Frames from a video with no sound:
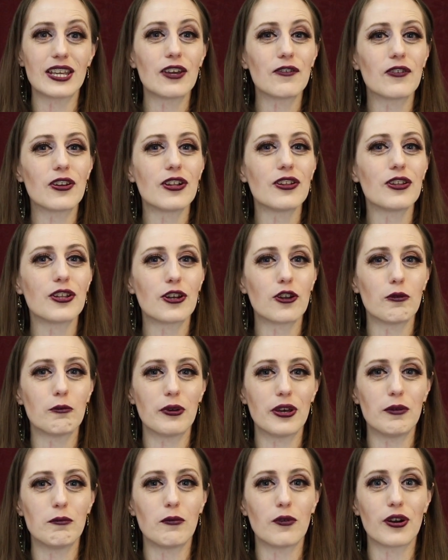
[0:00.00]
give it a little
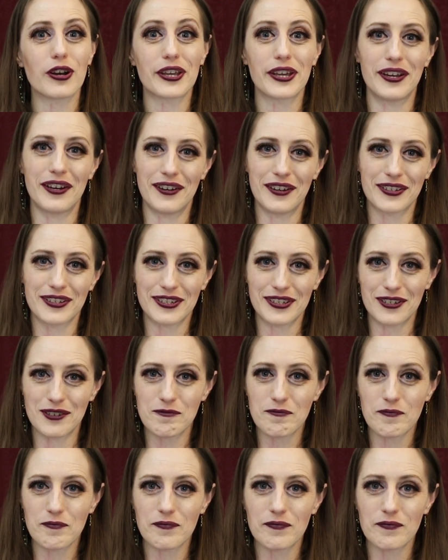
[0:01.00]
bit more character.